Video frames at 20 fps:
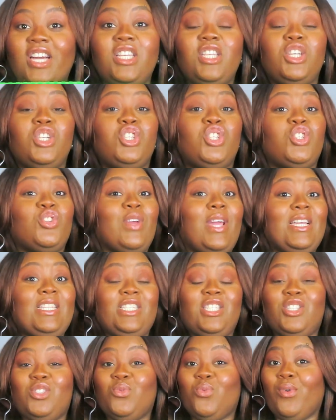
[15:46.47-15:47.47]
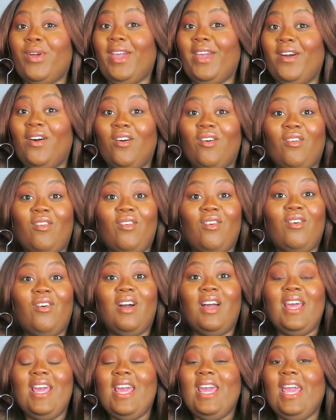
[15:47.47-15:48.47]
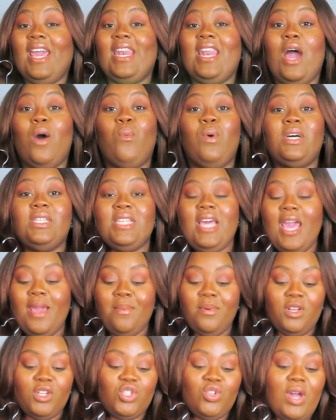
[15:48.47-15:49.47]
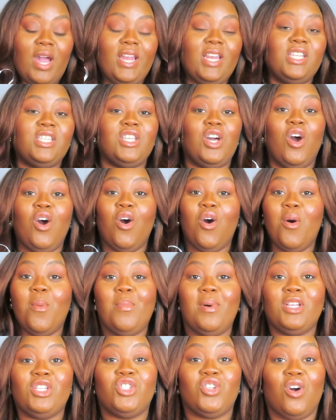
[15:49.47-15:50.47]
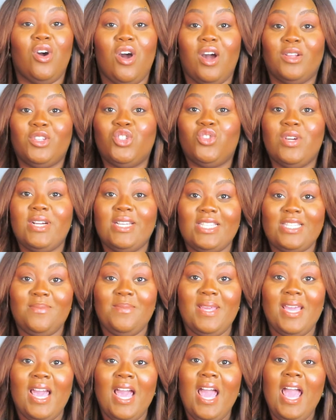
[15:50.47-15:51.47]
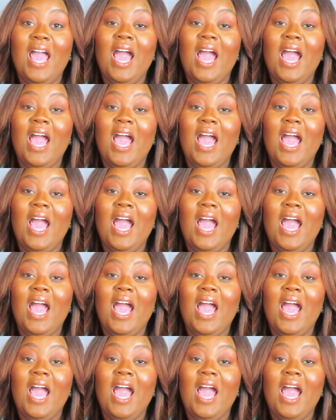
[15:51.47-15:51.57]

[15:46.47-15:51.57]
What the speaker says: The stretch is real. And I wasn't able to try this on, but y'all, trust me,